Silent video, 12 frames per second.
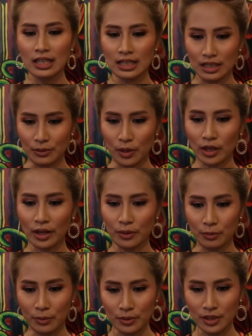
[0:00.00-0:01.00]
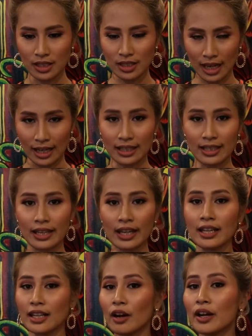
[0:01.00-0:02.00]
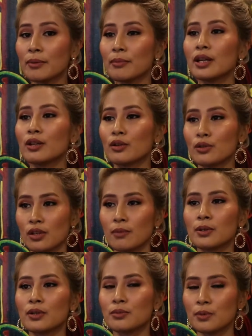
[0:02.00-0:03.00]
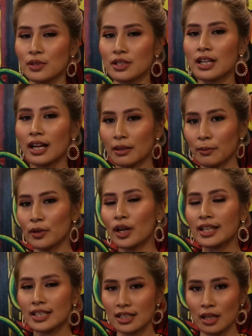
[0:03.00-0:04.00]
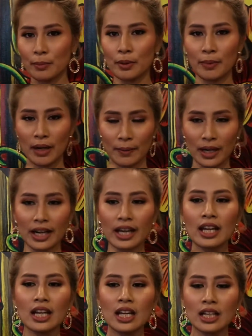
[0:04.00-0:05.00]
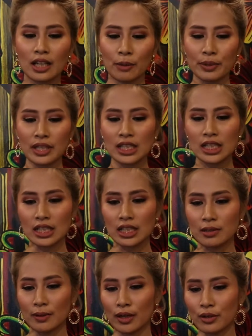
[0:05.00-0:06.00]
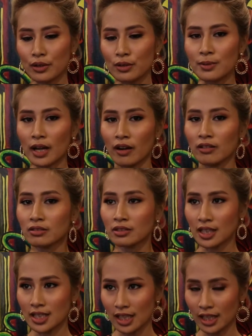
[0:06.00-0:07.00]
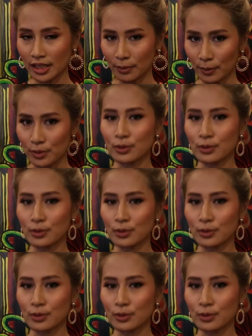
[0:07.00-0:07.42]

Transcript: The rock and roll music style now blues music style it's in now BT new groups are the chinli the box